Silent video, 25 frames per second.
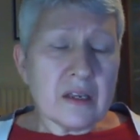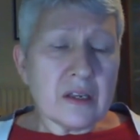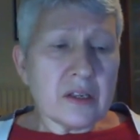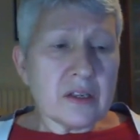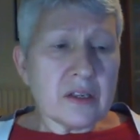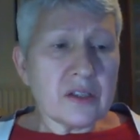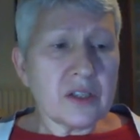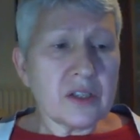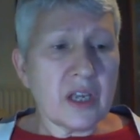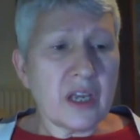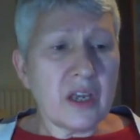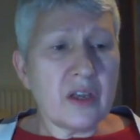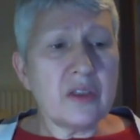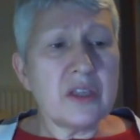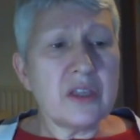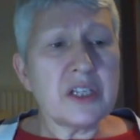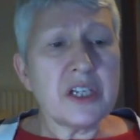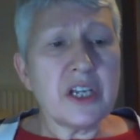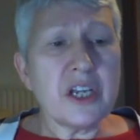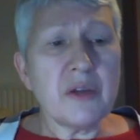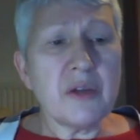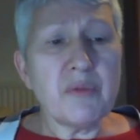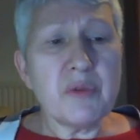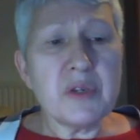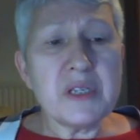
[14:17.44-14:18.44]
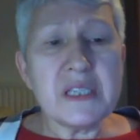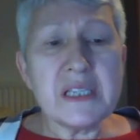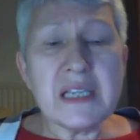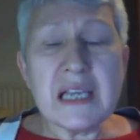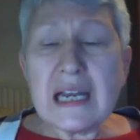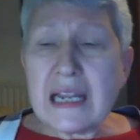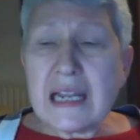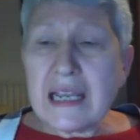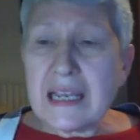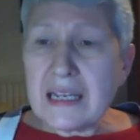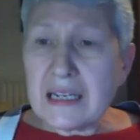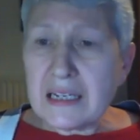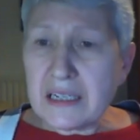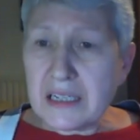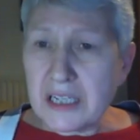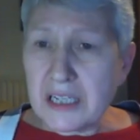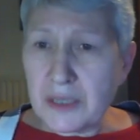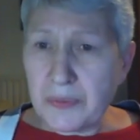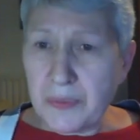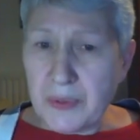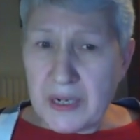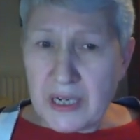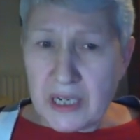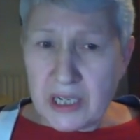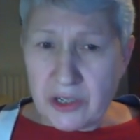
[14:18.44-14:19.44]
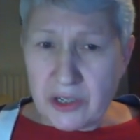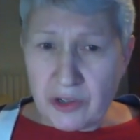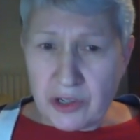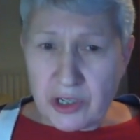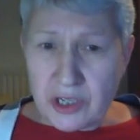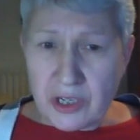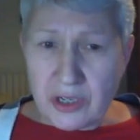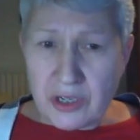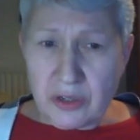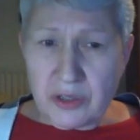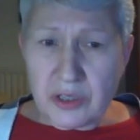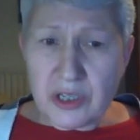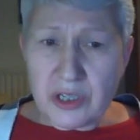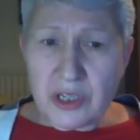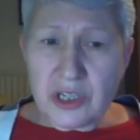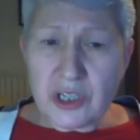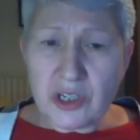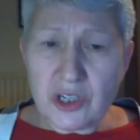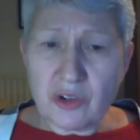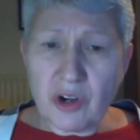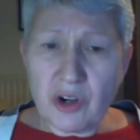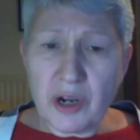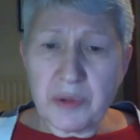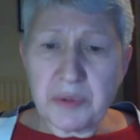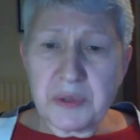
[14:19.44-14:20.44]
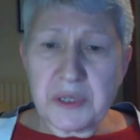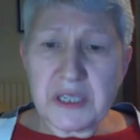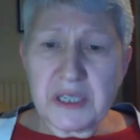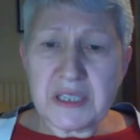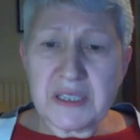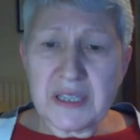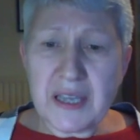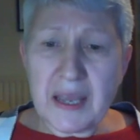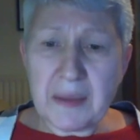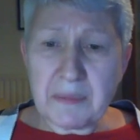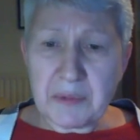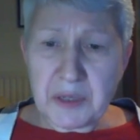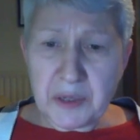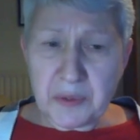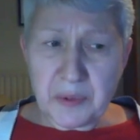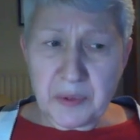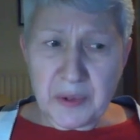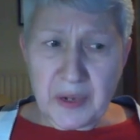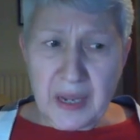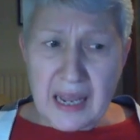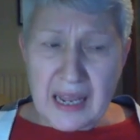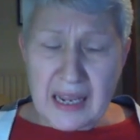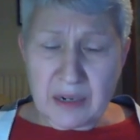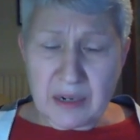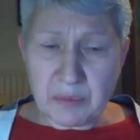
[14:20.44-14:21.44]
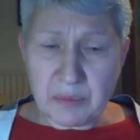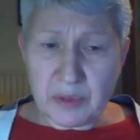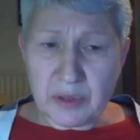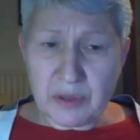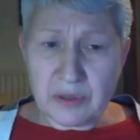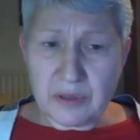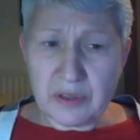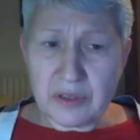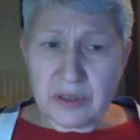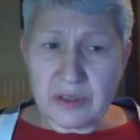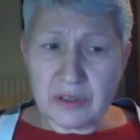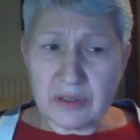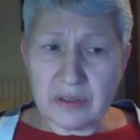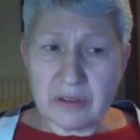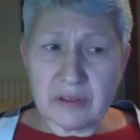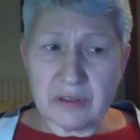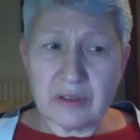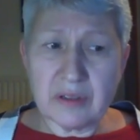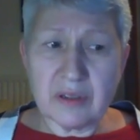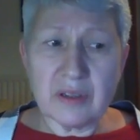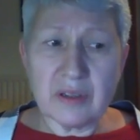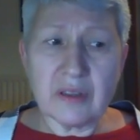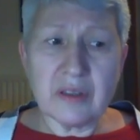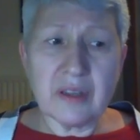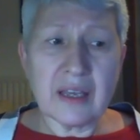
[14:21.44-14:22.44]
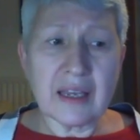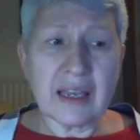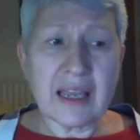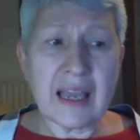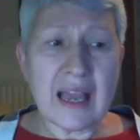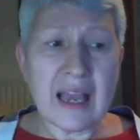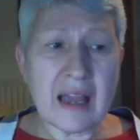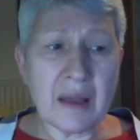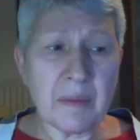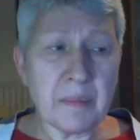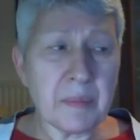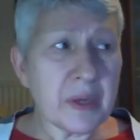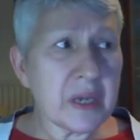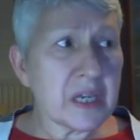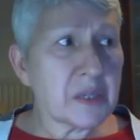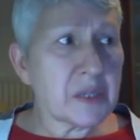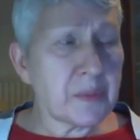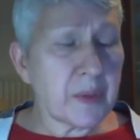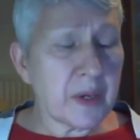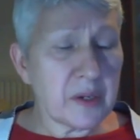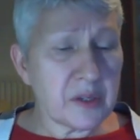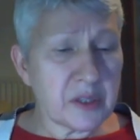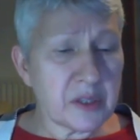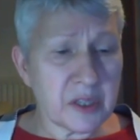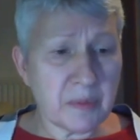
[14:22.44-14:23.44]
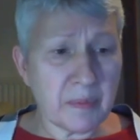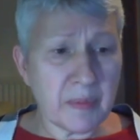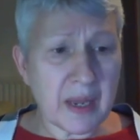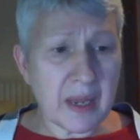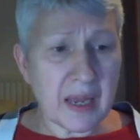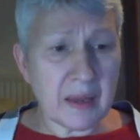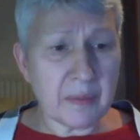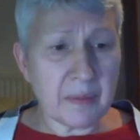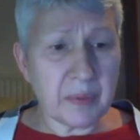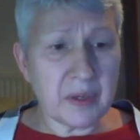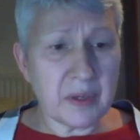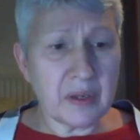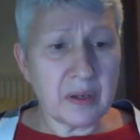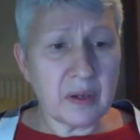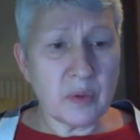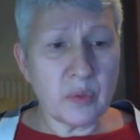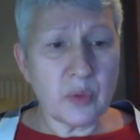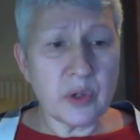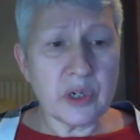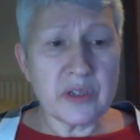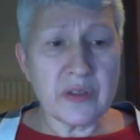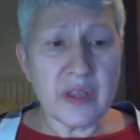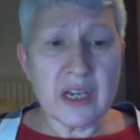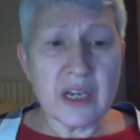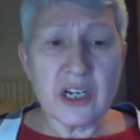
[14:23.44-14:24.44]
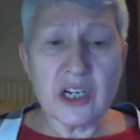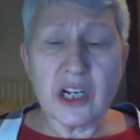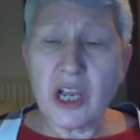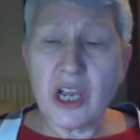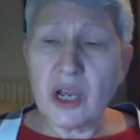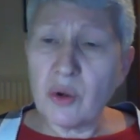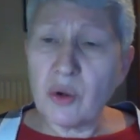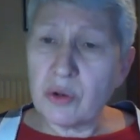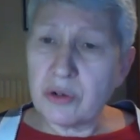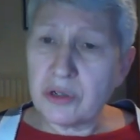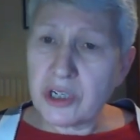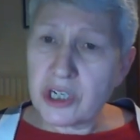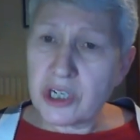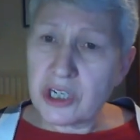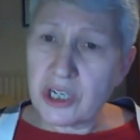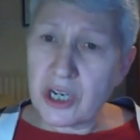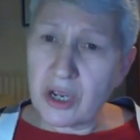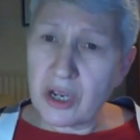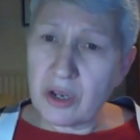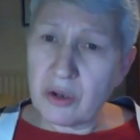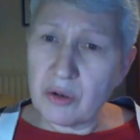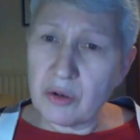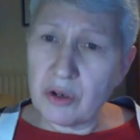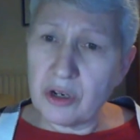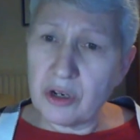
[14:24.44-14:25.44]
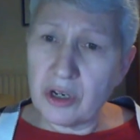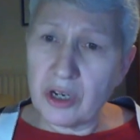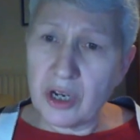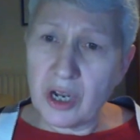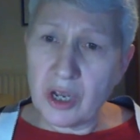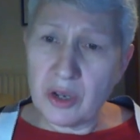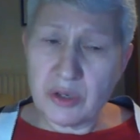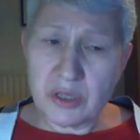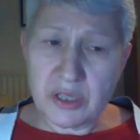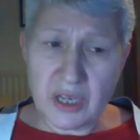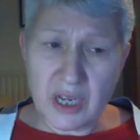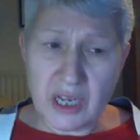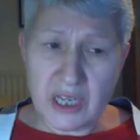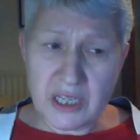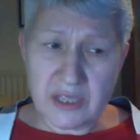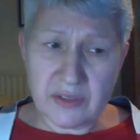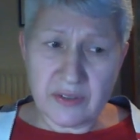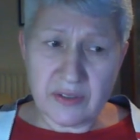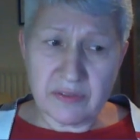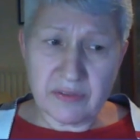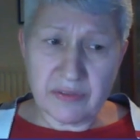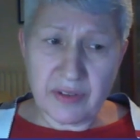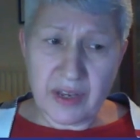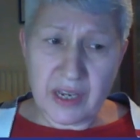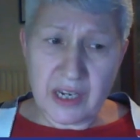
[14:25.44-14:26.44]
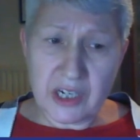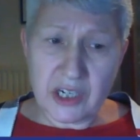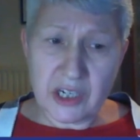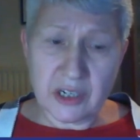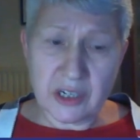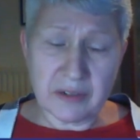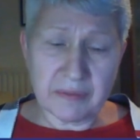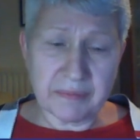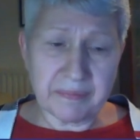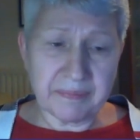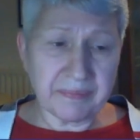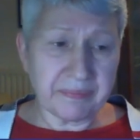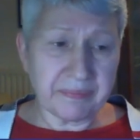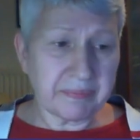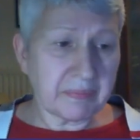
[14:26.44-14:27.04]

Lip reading: So the term resilient has been introduced to describe susceptible animals that can be exposed to MAP, which then go on to show no signs of infection.